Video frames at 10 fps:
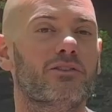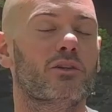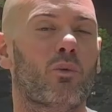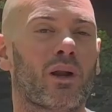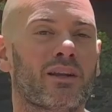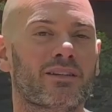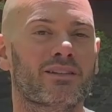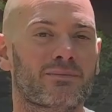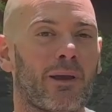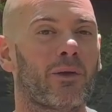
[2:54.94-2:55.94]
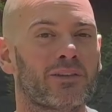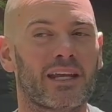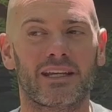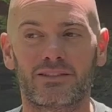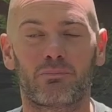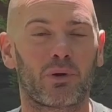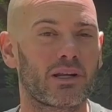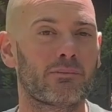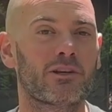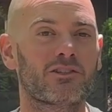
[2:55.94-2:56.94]
you want it to smell and taste
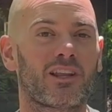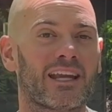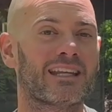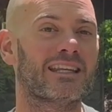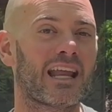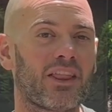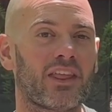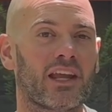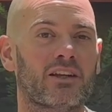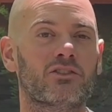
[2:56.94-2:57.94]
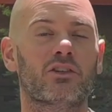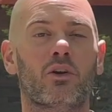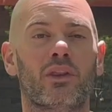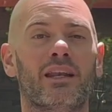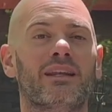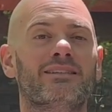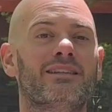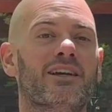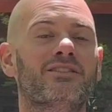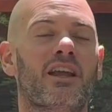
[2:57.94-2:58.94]
pretty much like nothing so that it
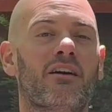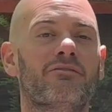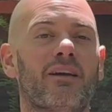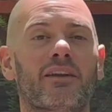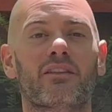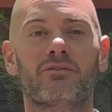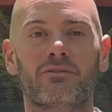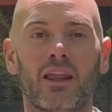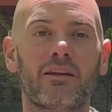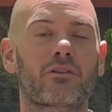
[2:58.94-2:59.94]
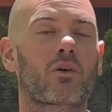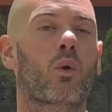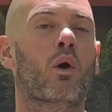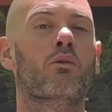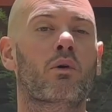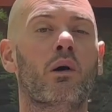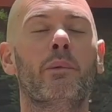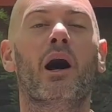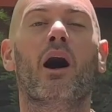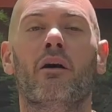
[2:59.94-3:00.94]
doesn't affect the flavor or
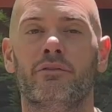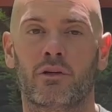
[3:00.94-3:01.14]
aroma of your